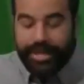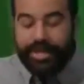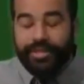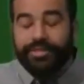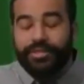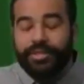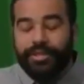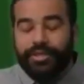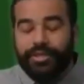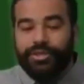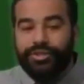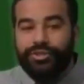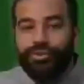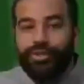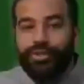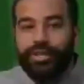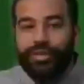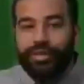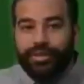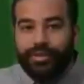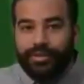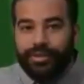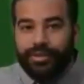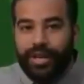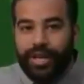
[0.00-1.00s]
Thanks to the
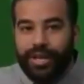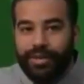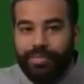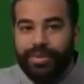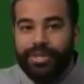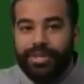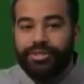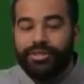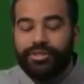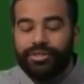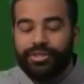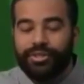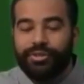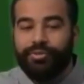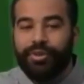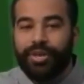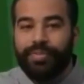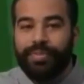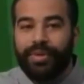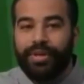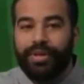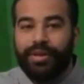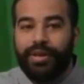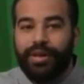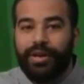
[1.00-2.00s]
joint admissions
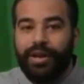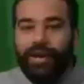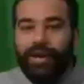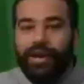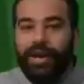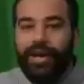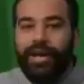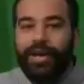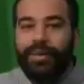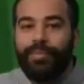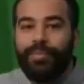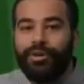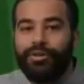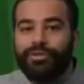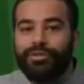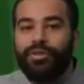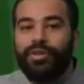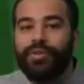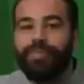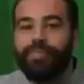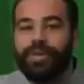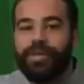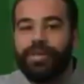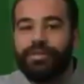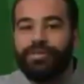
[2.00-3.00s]
agreement, I am
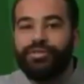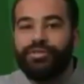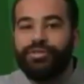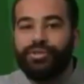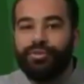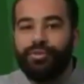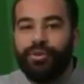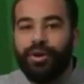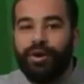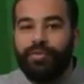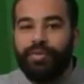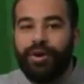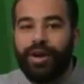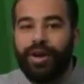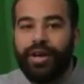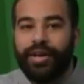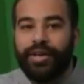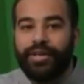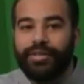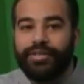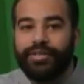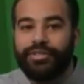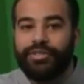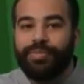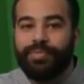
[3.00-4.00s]
also admitted to
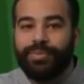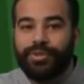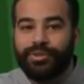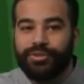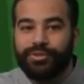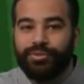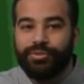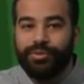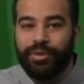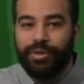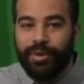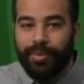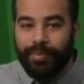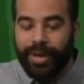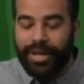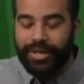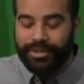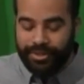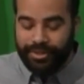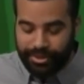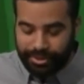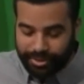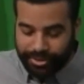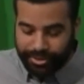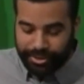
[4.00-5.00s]
URI to pursue a
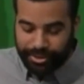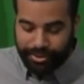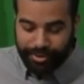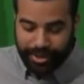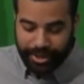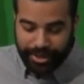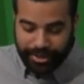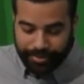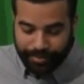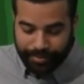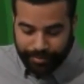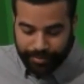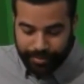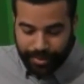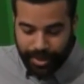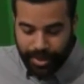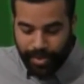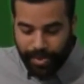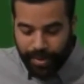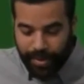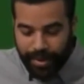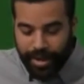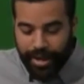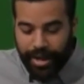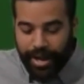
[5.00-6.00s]
bachelor's degree.
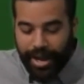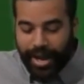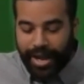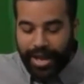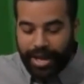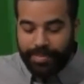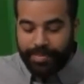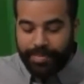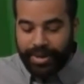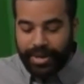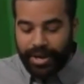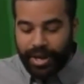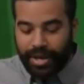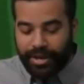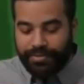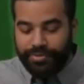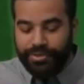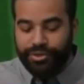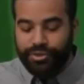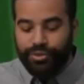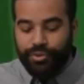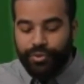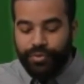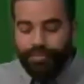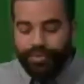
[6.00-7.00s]
I had been out of
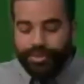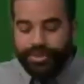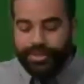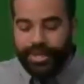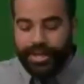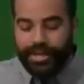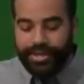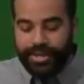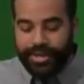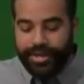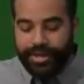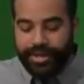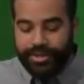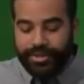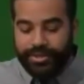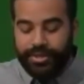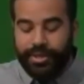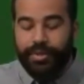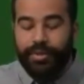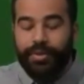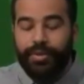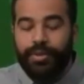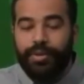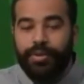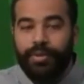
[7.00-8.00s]
school for 10 years,
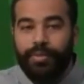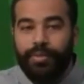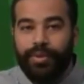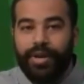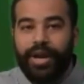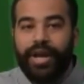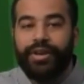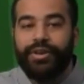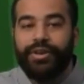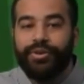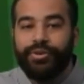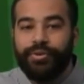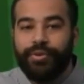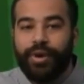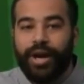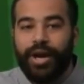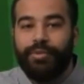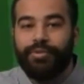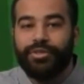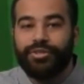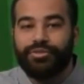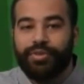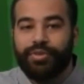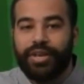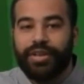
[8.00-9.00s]
but I knew I
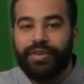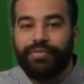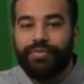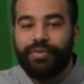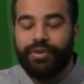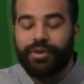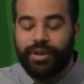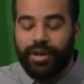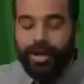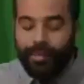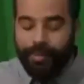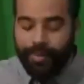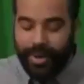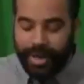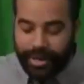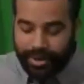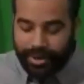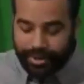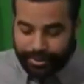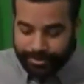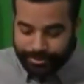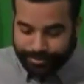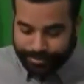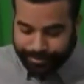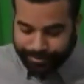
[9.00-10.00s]
was ready for a
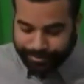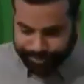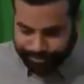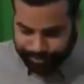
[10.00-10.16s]
comeback.